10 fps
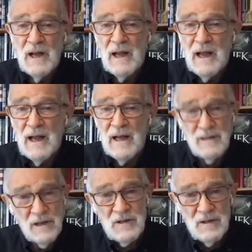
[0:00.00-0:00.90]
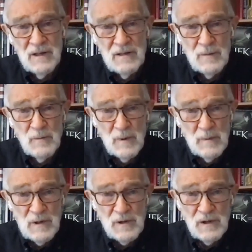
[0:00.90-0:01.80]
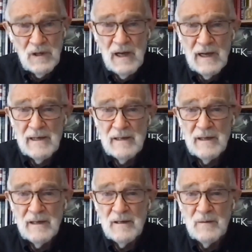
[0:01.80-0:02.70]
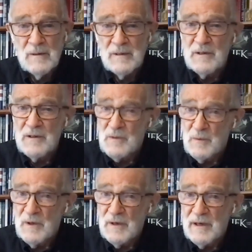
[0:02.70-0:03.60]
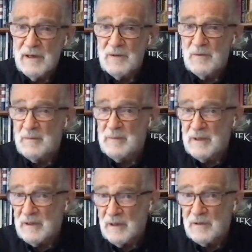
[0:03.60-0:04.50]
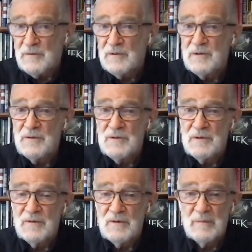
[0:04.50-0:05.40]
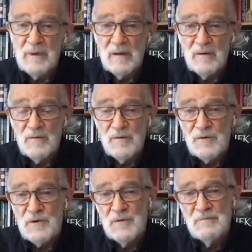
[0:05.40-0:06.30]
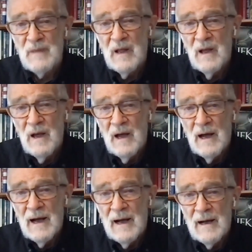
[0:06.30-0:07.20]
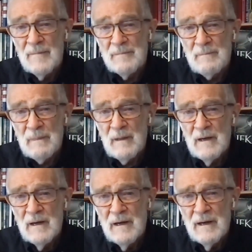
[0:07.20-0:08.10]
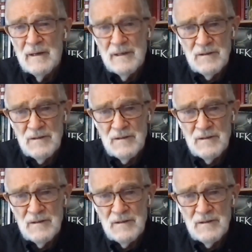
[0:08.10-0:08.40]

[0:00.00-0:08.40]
and they said it would be July when these warheads would be introduced into Belarus. It is